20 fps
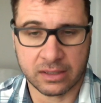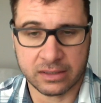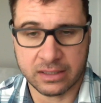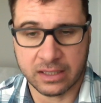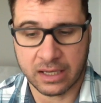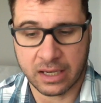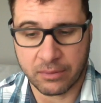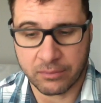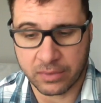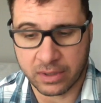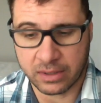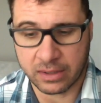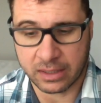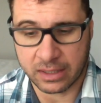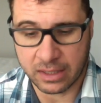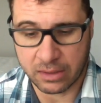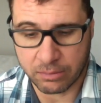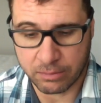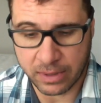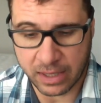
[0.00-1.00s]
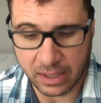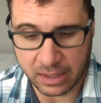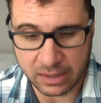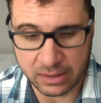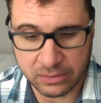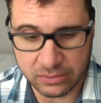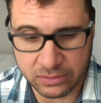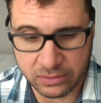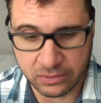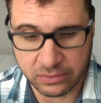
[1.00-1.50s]
I think I'm gonna get back
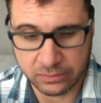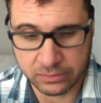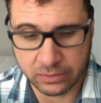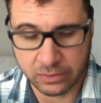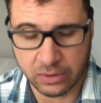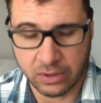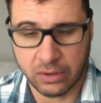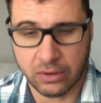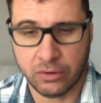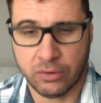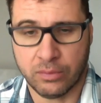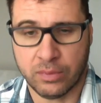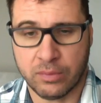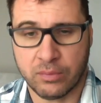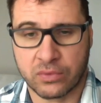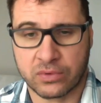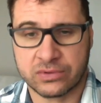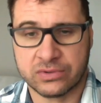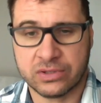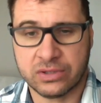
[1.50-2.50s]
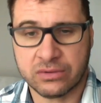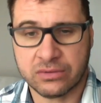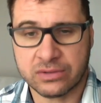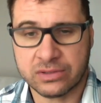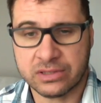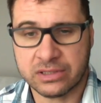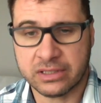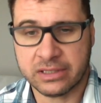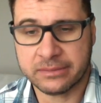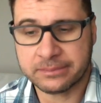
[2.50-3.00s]
into a little bit more
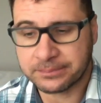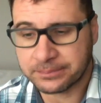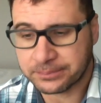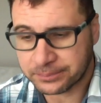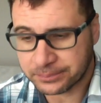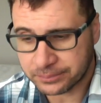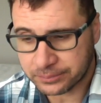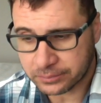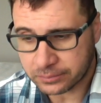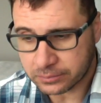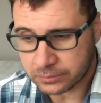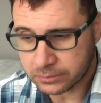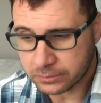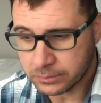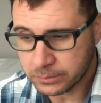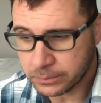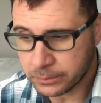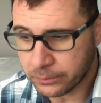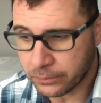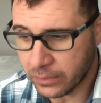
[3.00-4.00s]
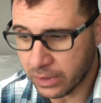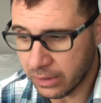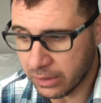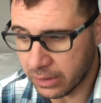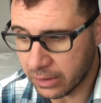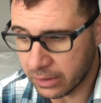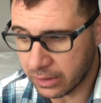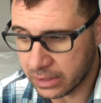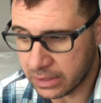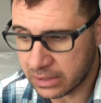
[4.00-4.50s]
seriously.
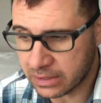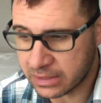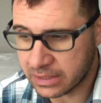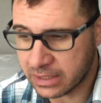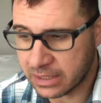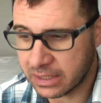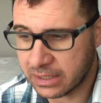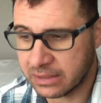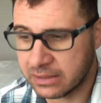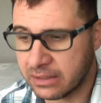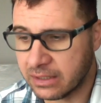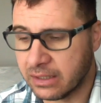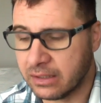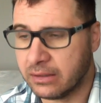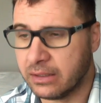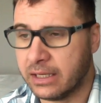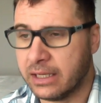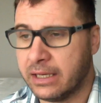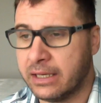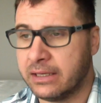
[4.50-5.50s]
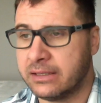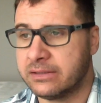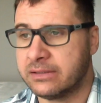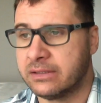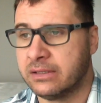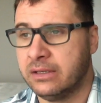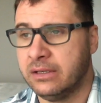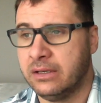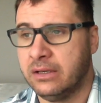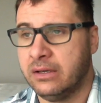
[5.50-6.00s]
Uh, and again, not as
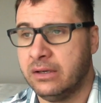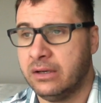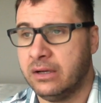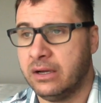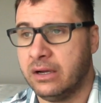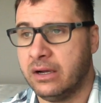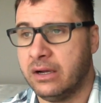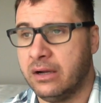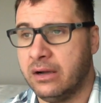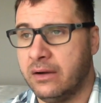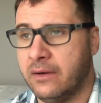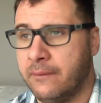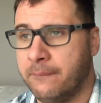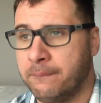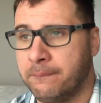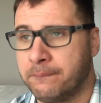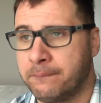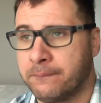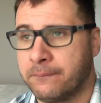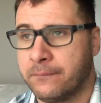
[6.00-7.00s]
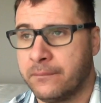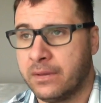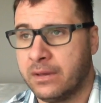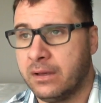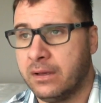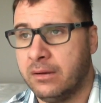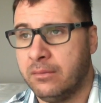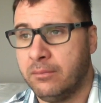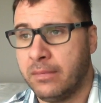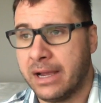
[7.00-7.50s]
um,
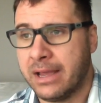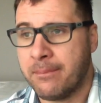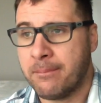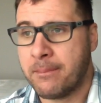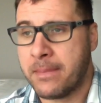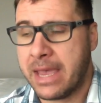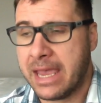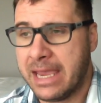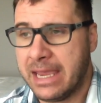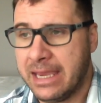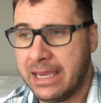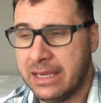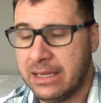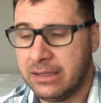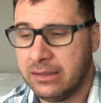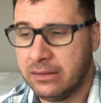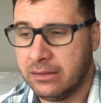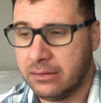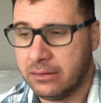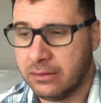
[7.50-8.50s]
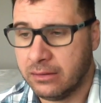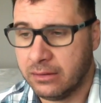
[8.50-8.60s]
my main.